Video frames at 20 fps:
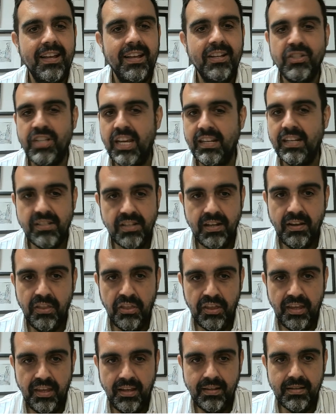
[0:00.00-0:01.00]
changing
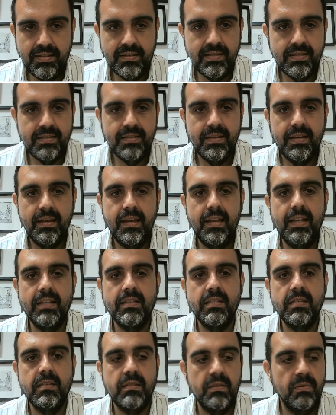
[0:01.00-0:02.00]
things
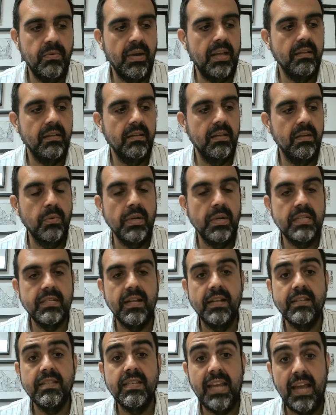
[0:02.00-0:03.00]
it's when the
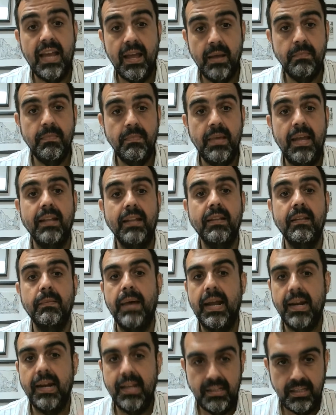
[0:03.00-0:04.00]
results come and the
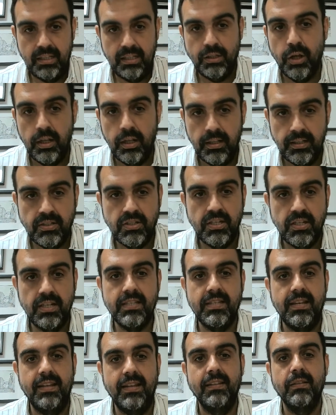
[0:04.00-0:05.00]
market acknowledges
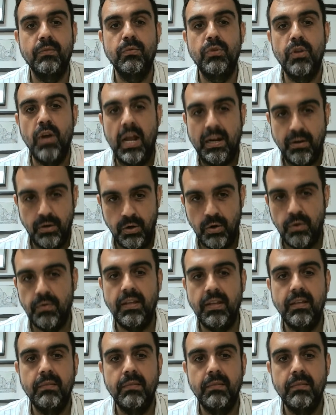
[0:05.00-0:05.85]
and you are growing